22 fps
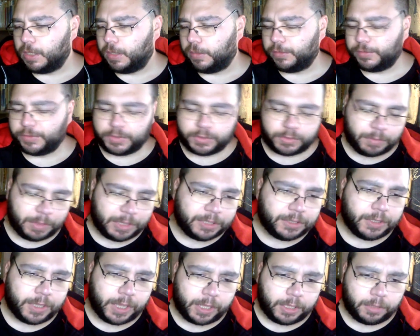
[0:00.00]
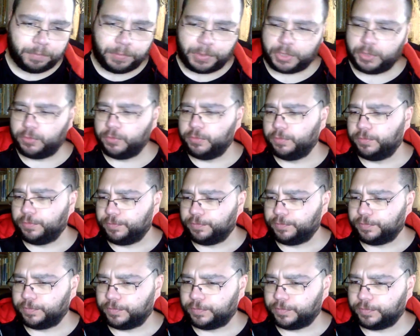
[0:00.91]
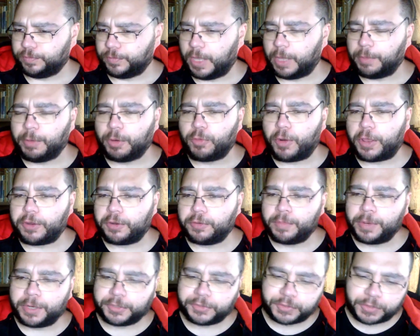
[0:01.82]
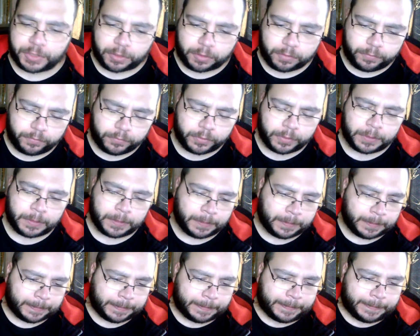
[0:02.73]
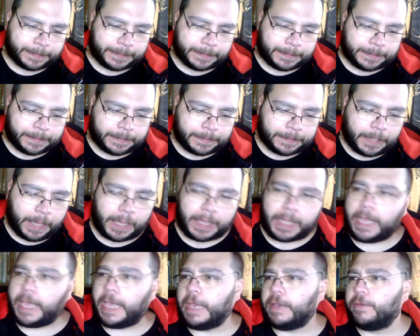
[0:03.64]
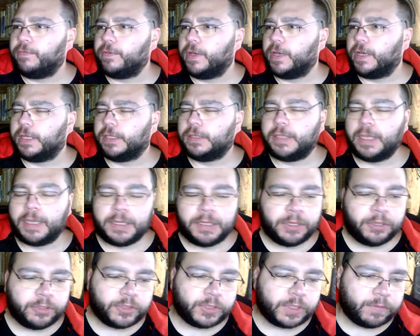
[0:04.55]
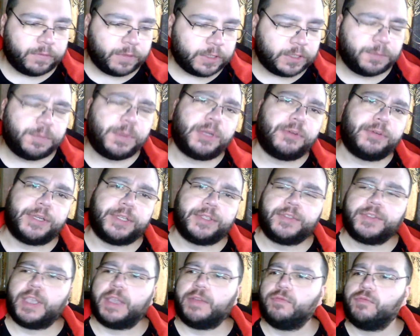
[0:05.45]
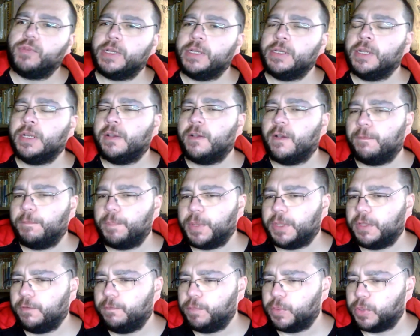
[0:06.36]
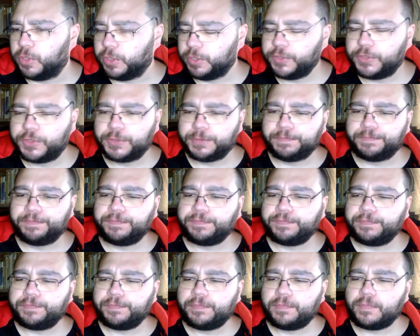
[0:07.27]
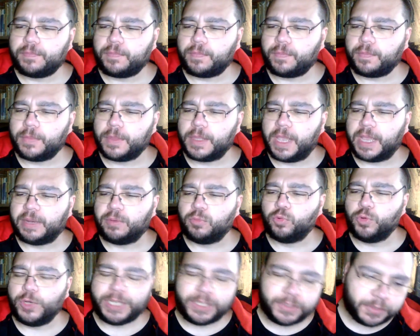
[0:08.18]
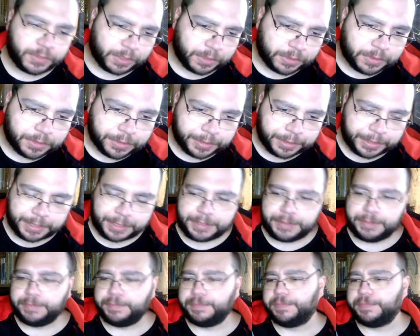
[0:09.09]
This is meant to help you. I'm a writer myself. I have 10 years of experience. I've written a couple of books, and recently